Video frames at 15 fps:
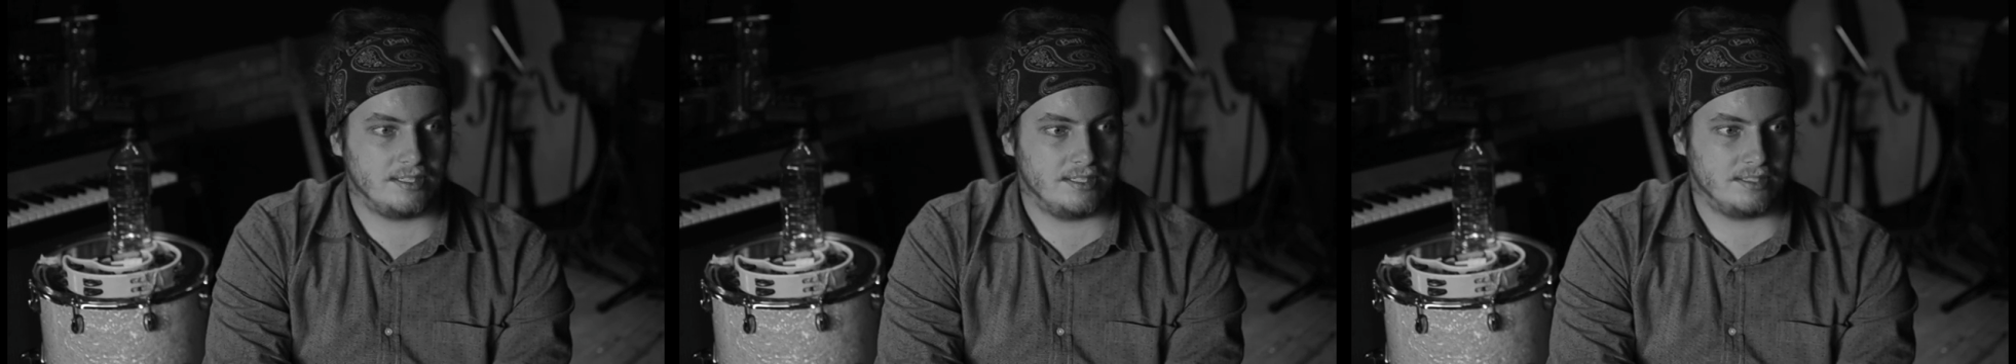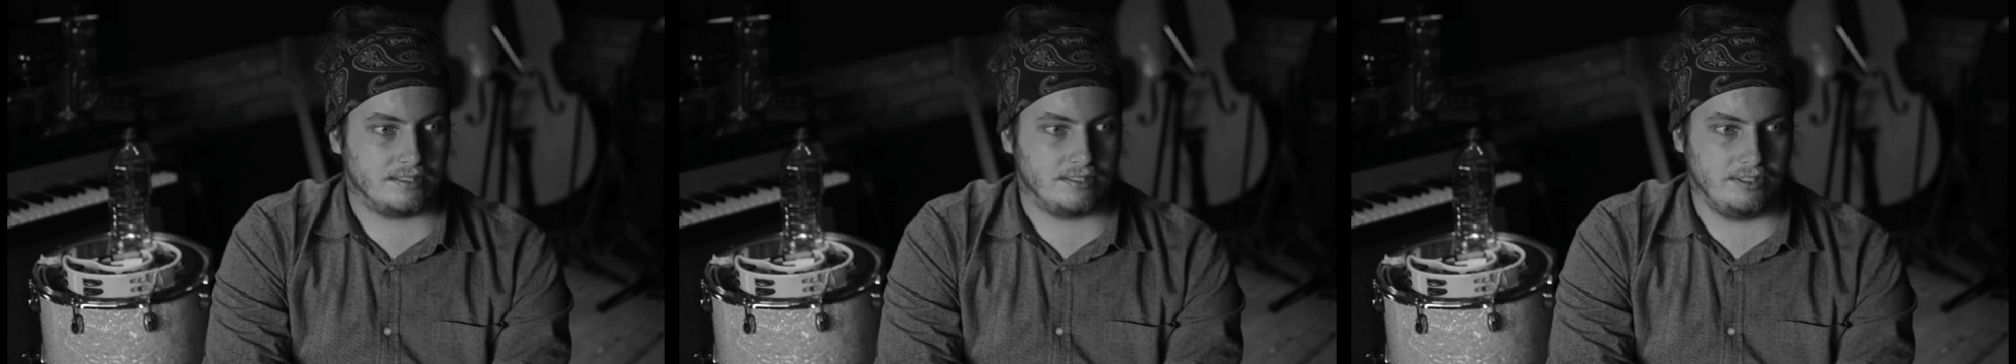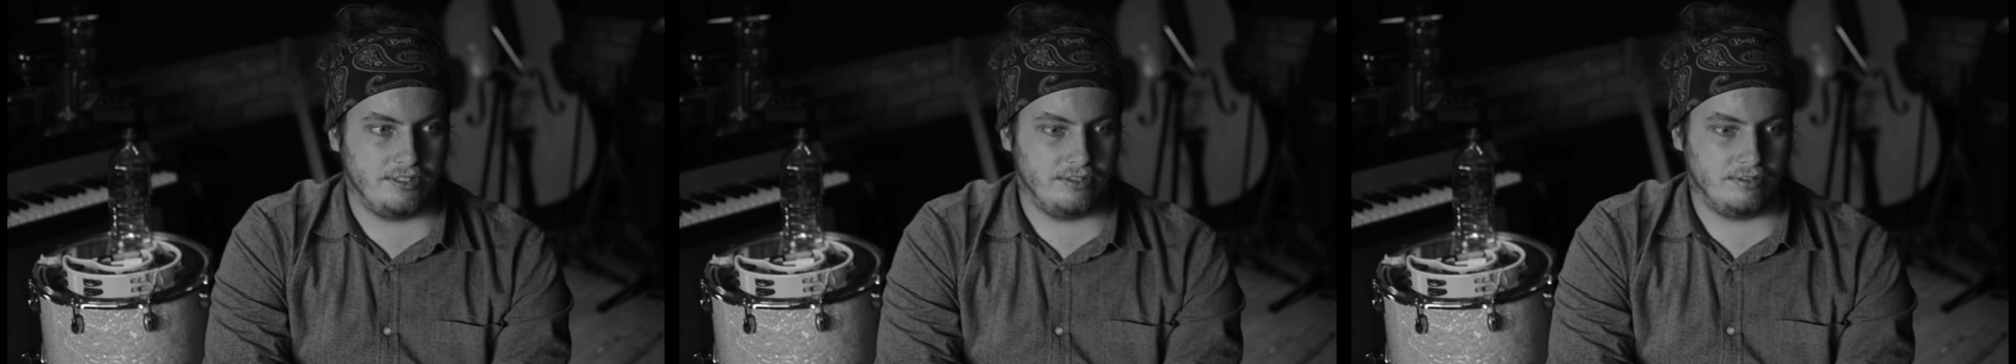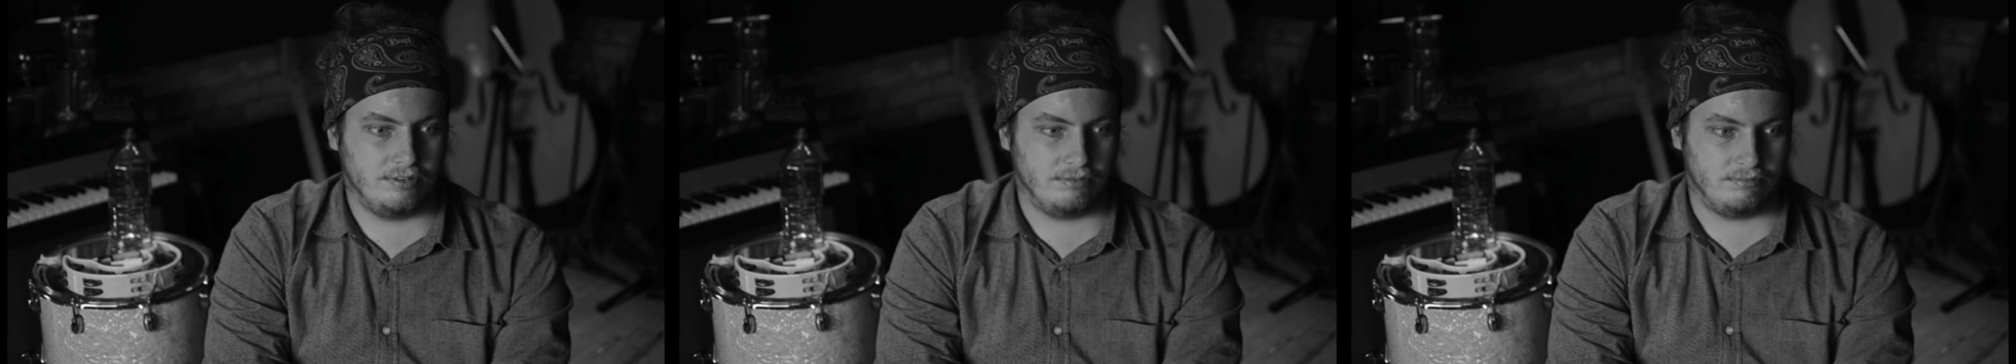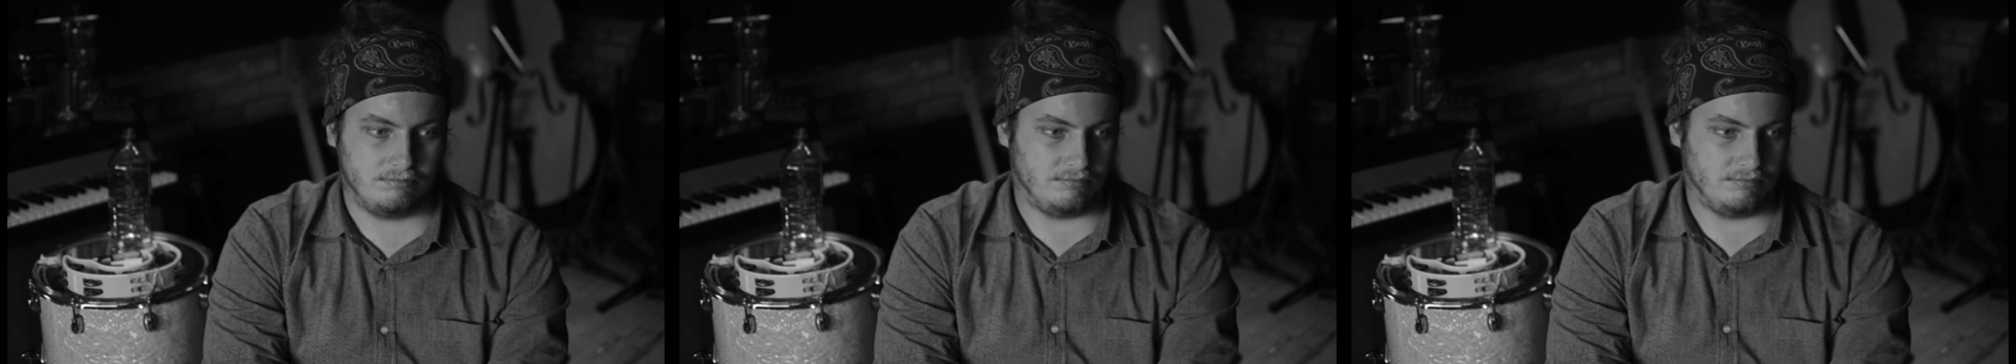this new